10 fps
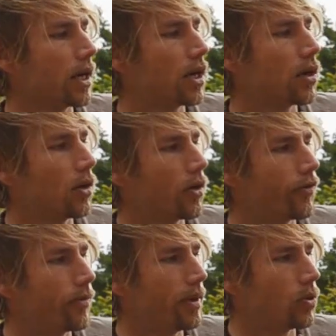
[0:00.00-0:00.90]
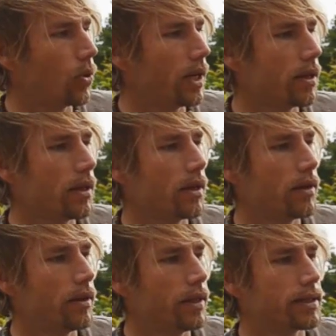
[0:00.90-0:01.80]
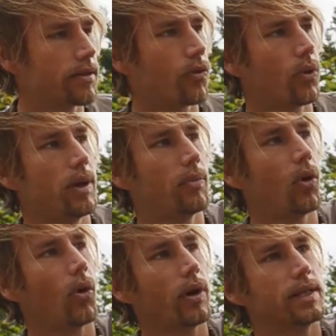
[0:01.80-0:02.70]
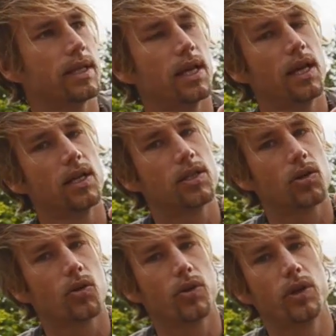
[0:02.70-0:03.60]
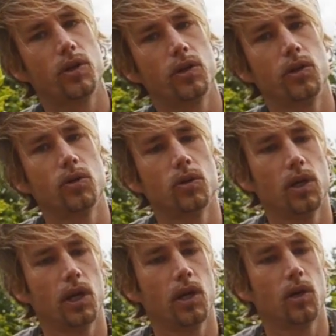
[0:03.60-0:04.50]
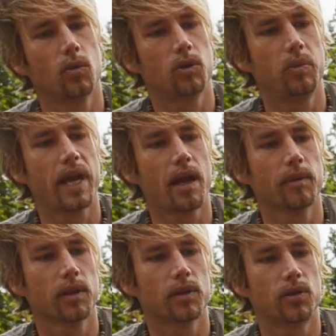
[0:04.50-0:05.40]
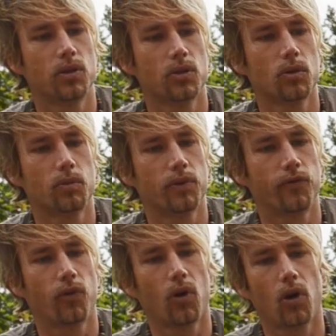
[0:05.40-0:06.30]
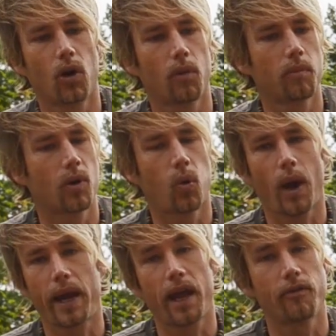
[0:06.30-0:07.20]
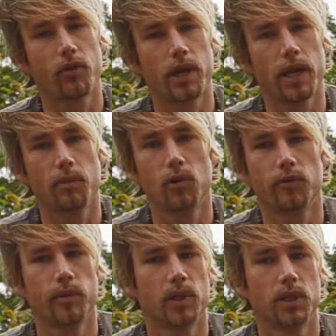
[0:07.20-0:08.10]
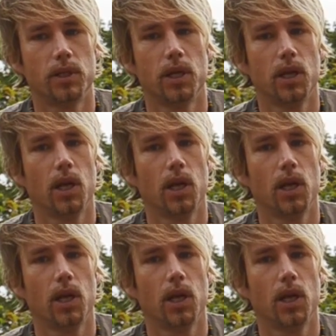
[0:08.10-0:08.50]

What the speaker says: curve between these 3 points, so you would be able to perform quite every movement